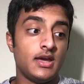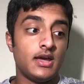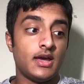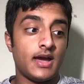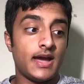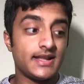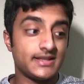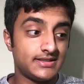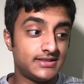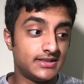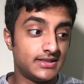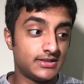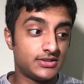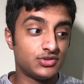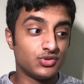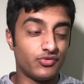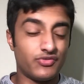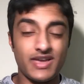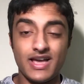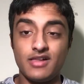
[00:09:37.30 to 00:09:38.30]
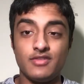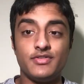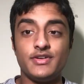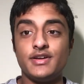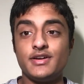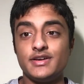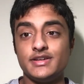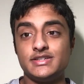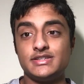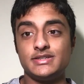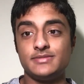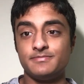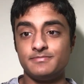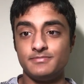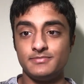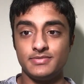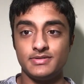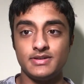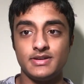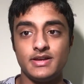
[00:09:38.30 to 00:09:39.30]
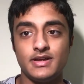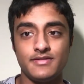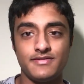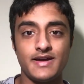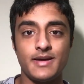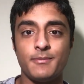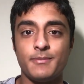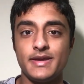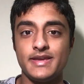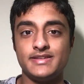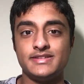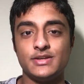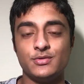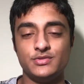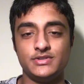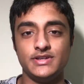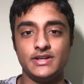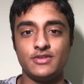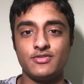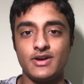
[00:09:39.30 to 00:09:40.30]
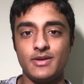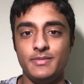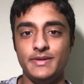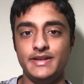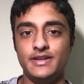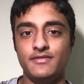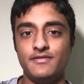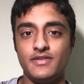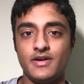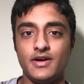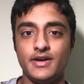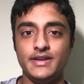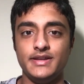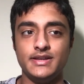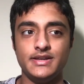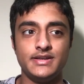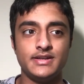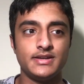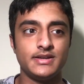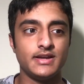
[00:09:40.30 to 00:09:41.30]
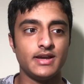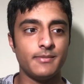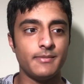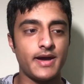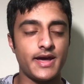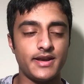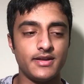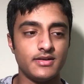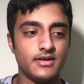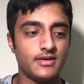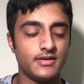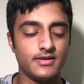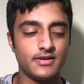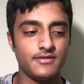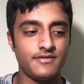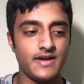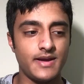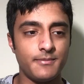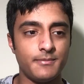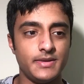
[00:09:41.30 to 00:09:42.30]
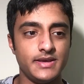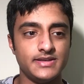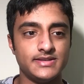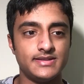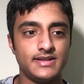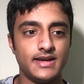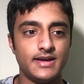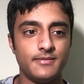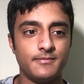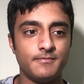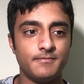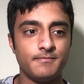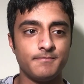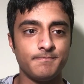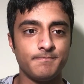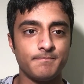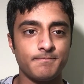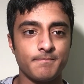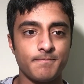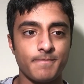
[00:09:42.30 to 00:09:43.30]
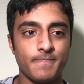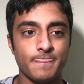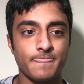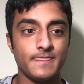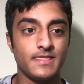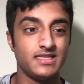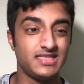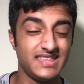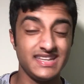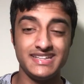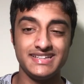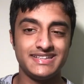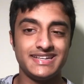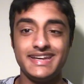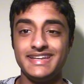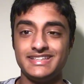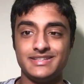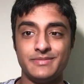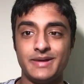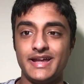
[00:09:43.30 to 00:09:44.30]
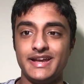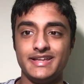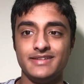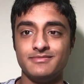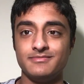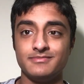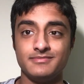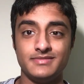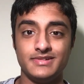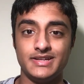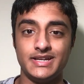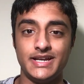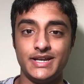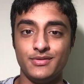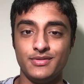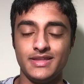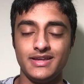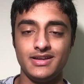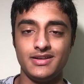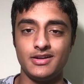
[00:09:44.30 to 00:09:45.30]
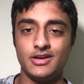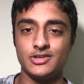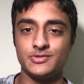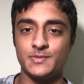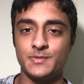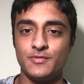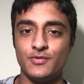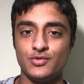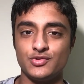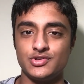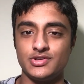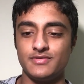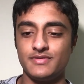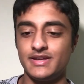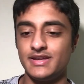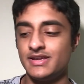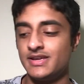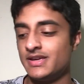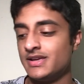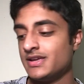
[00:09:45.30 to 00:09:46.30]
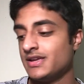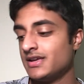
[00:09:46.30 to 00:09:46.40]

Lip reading: had to sort of galvanise a fan base that was incredibly divided. A fan base that didn't take to Manning. I don't think a large proportion of it.